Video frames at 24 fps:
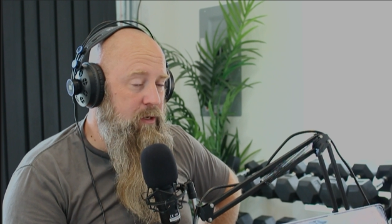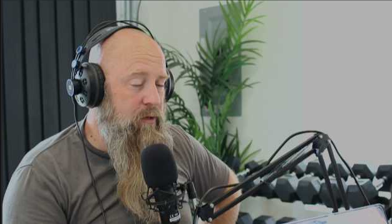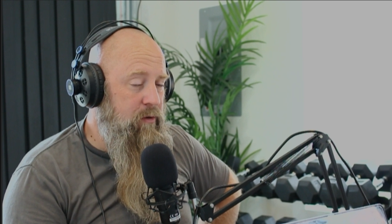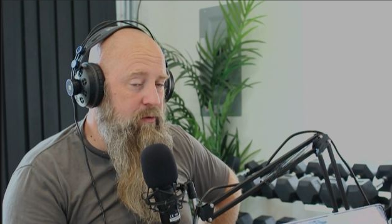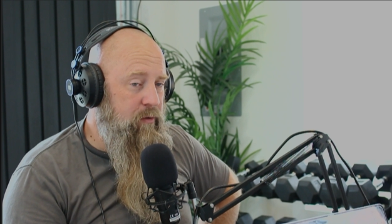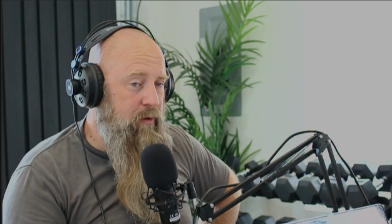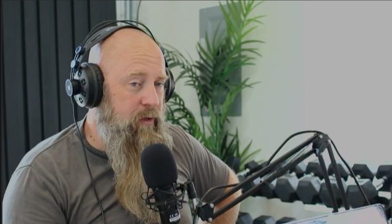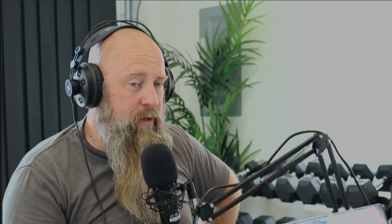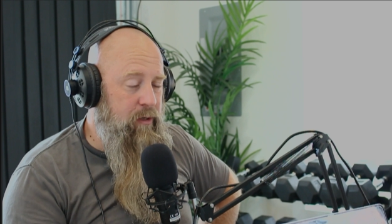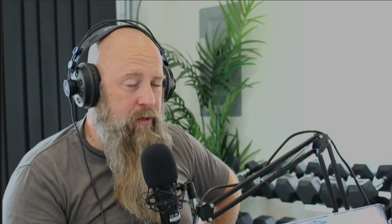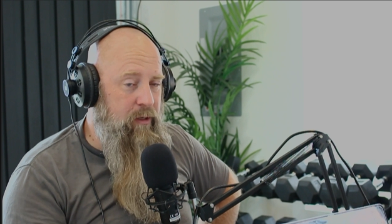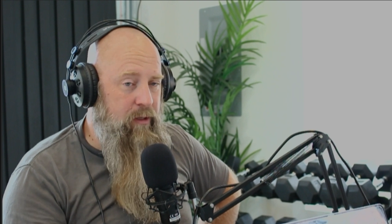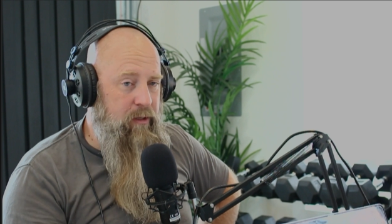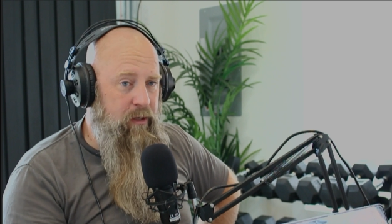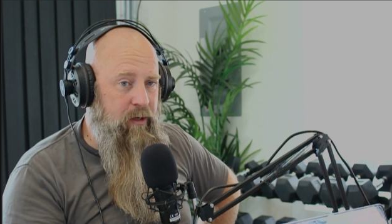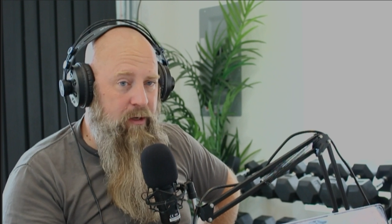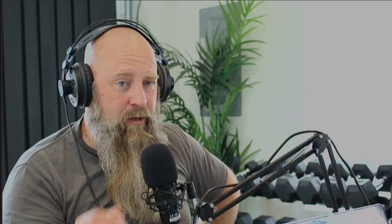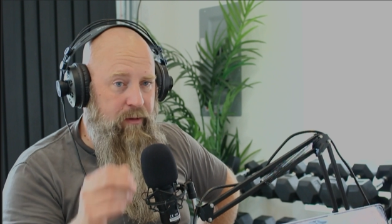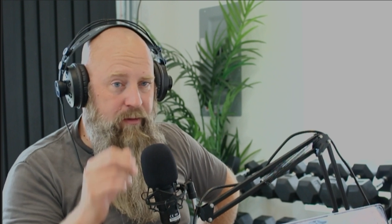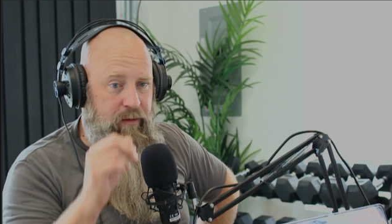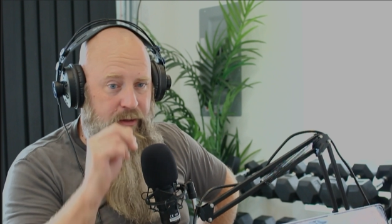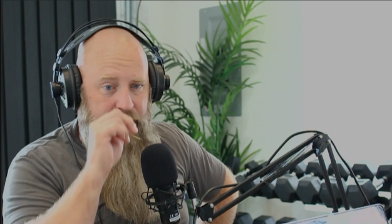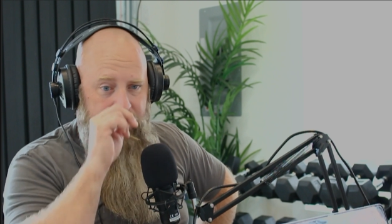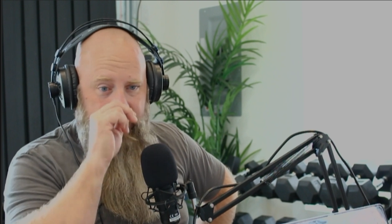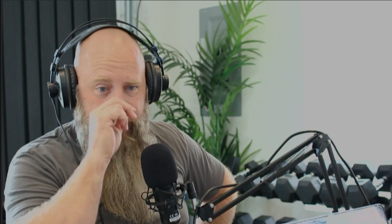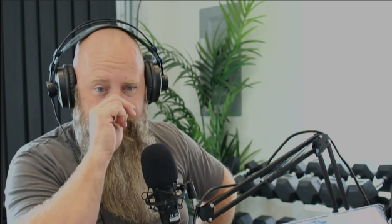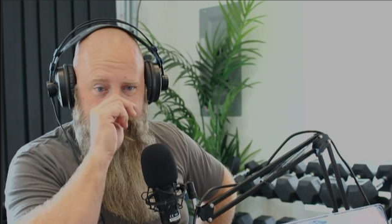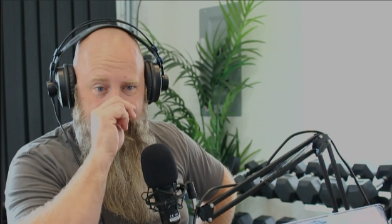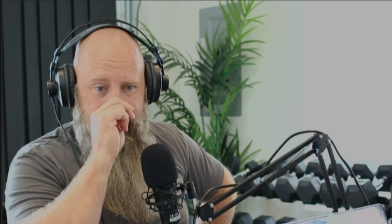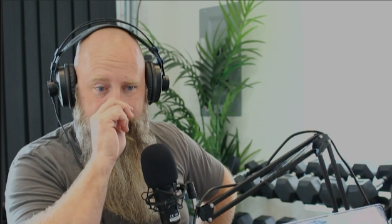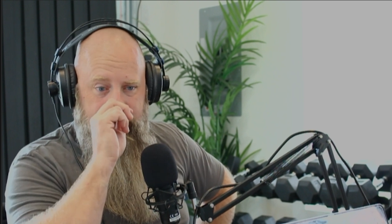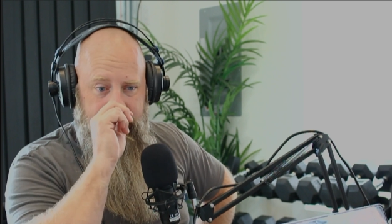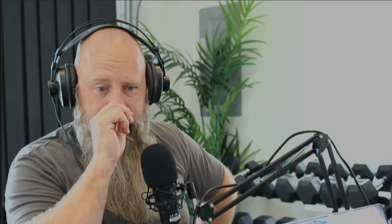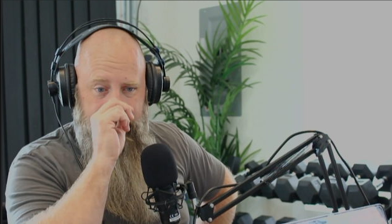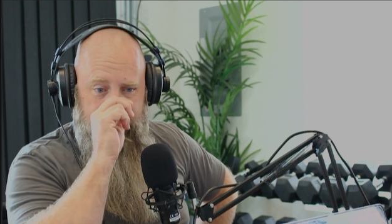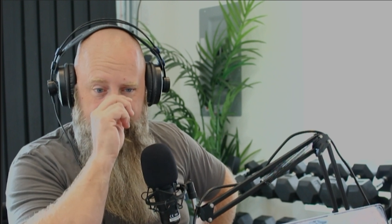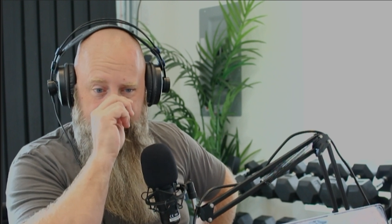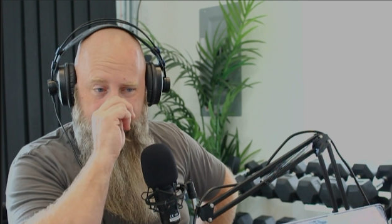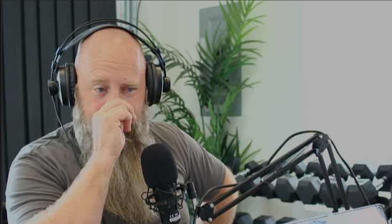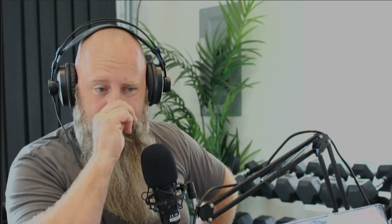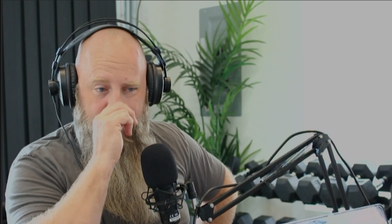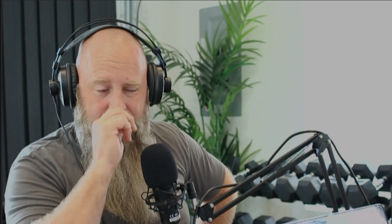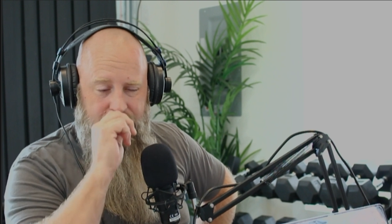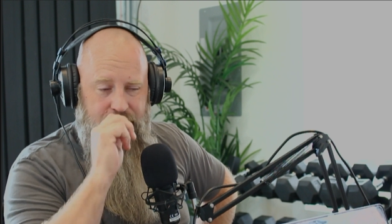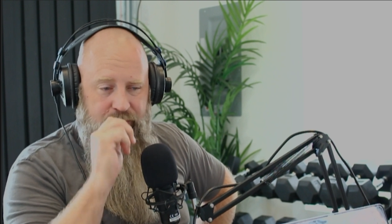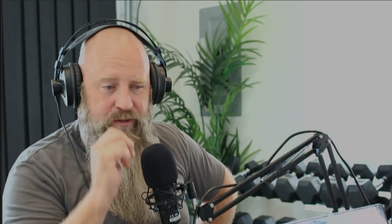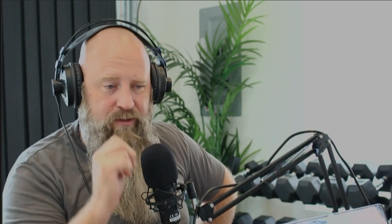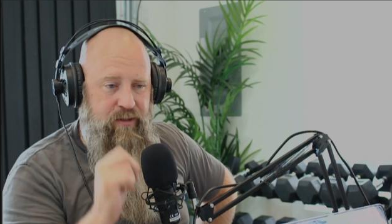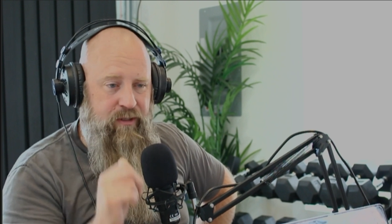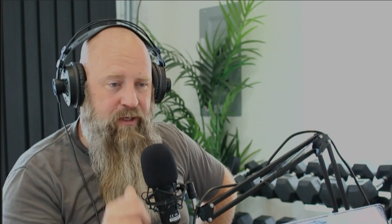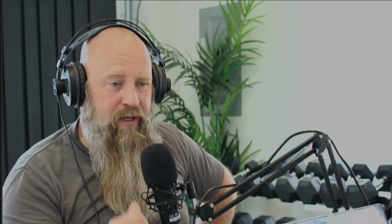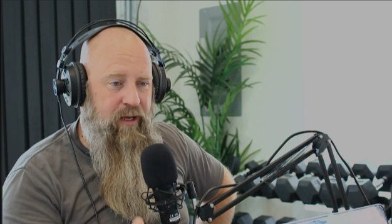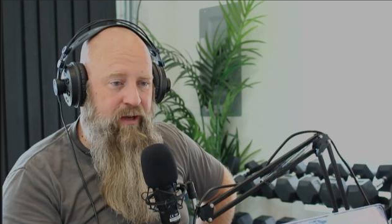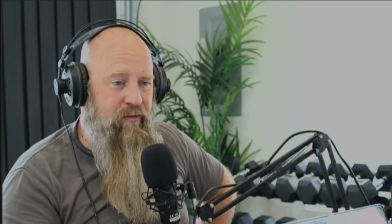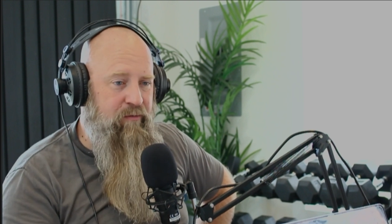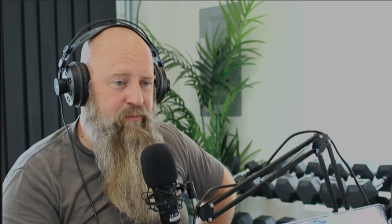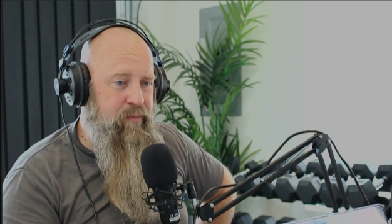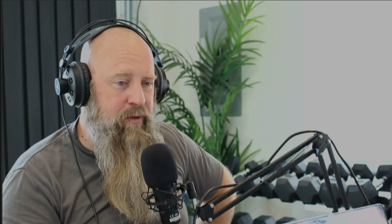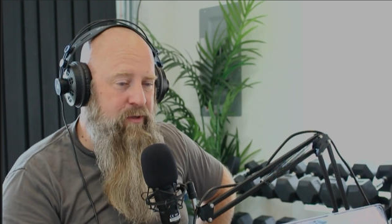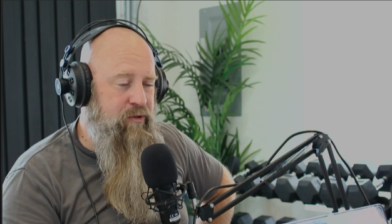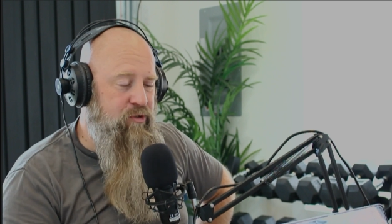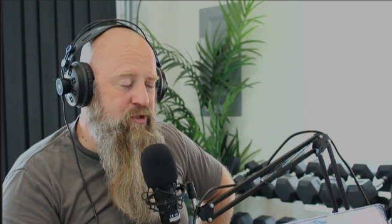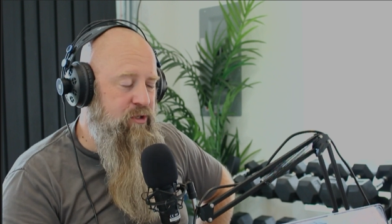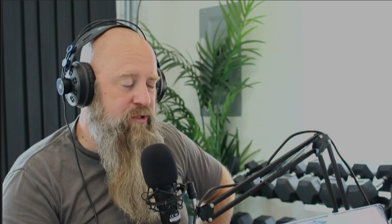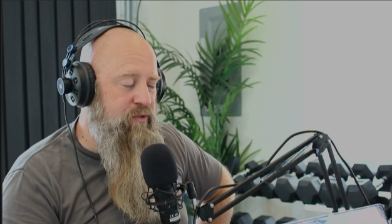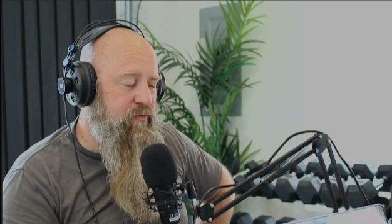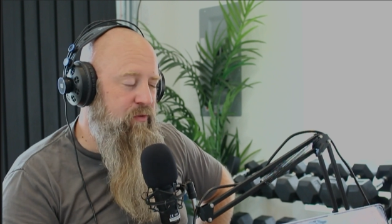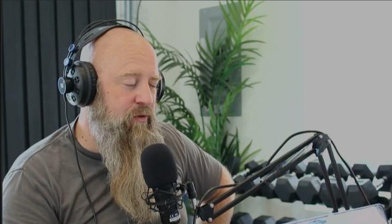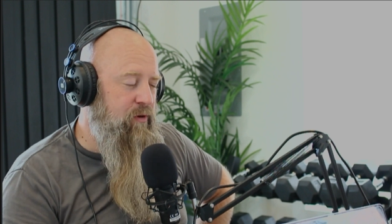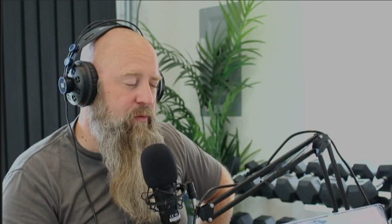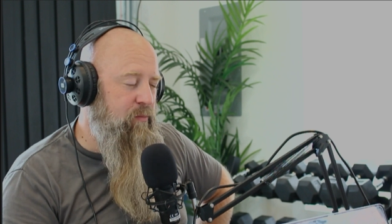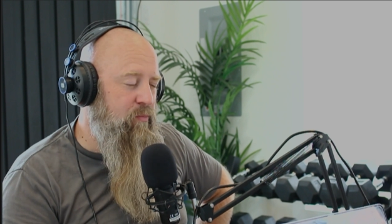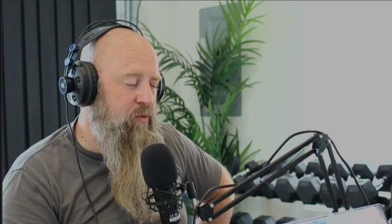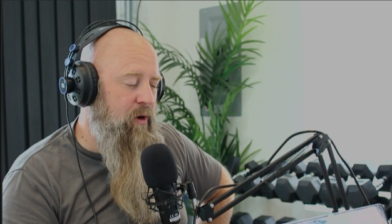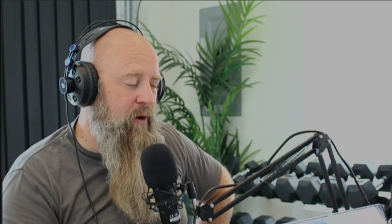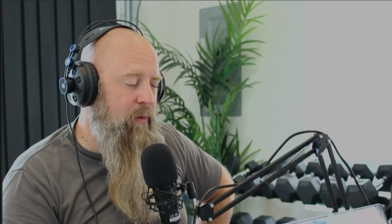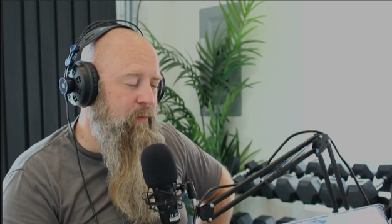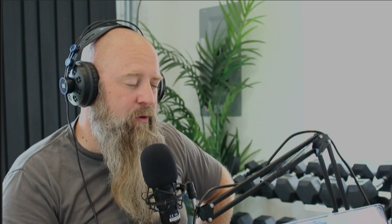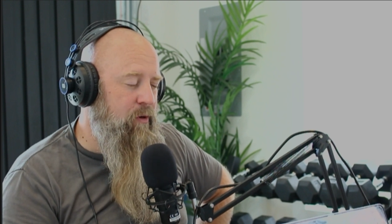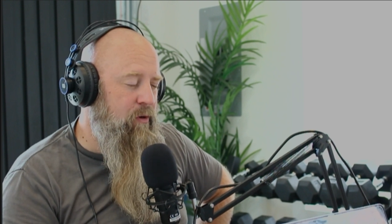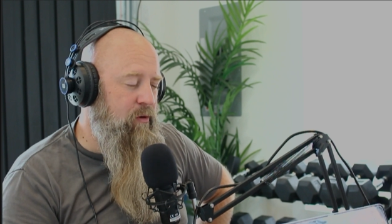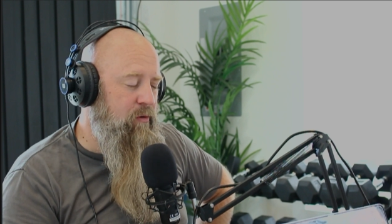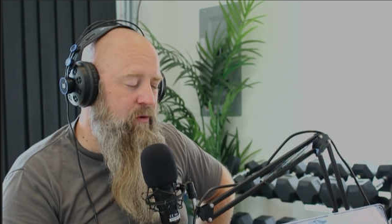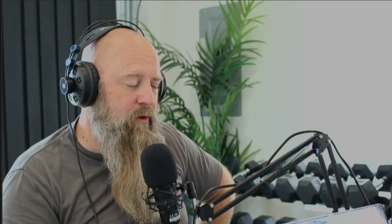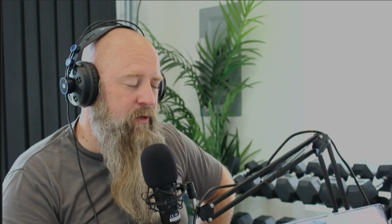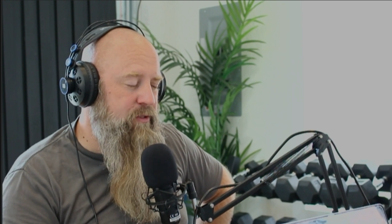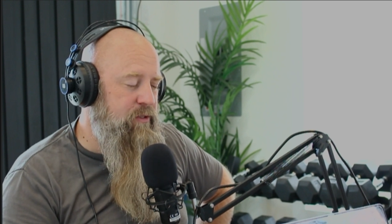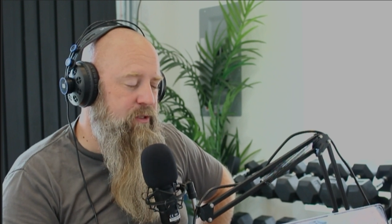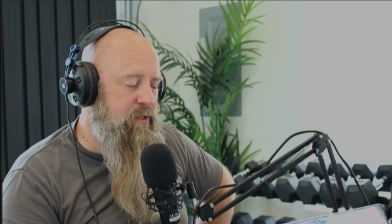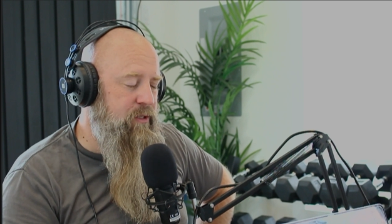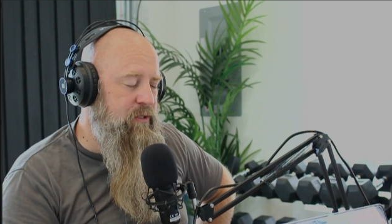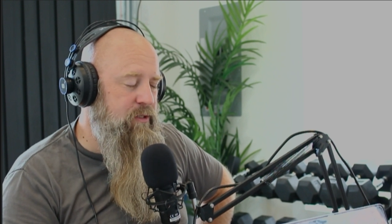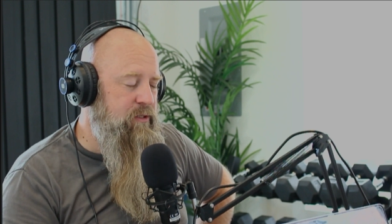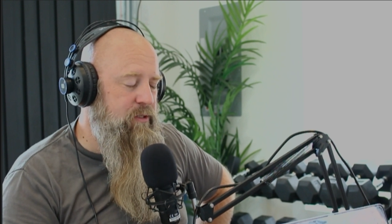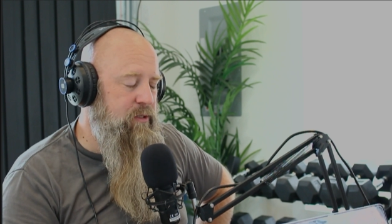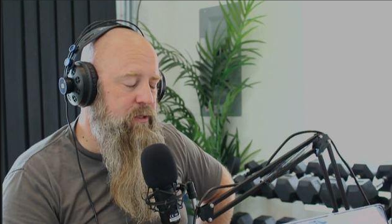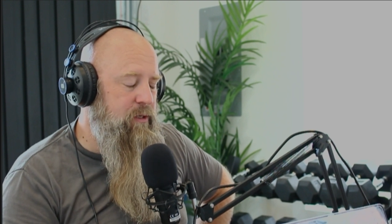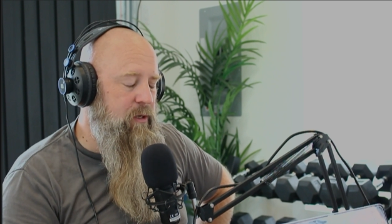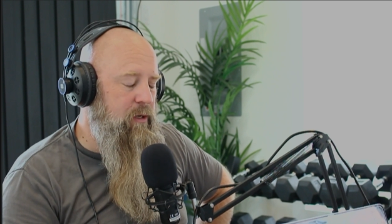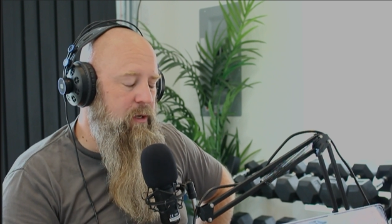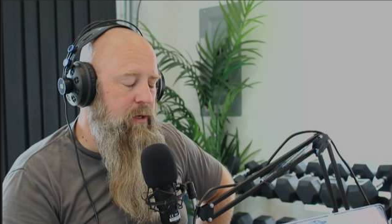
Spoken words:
Right. A lot of these previously have been just for your primary residence,